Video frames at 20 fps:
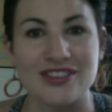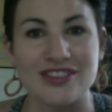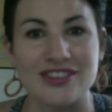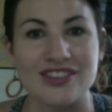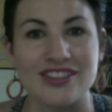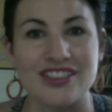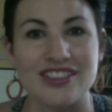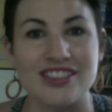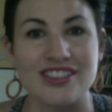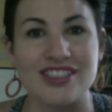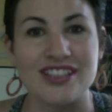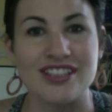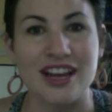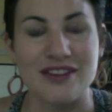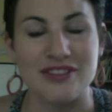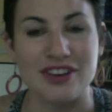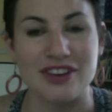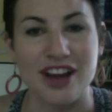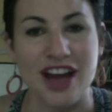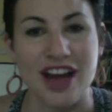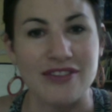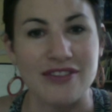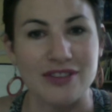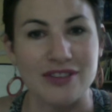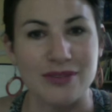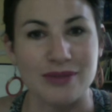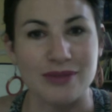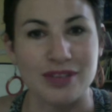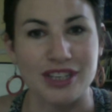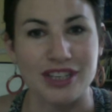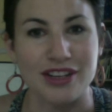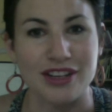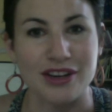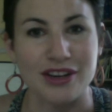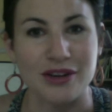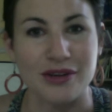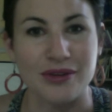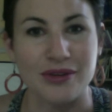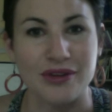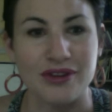it's not very often when
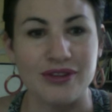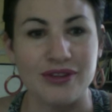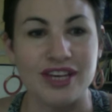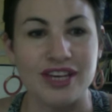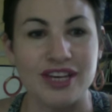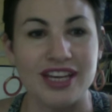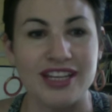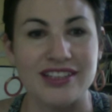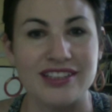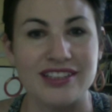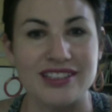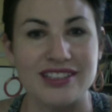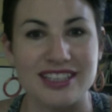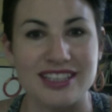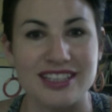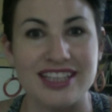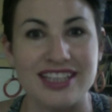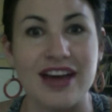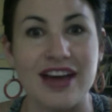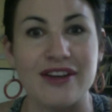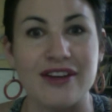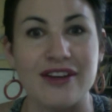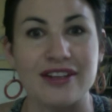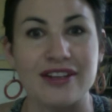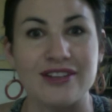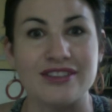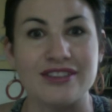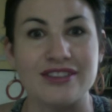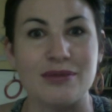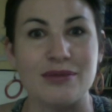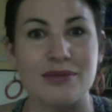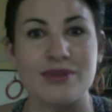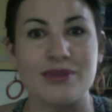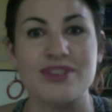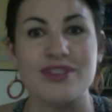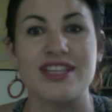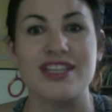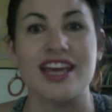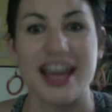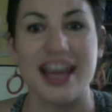you can sit down and someone will
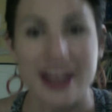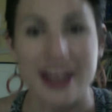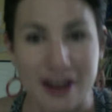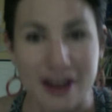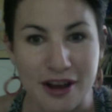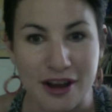say, I know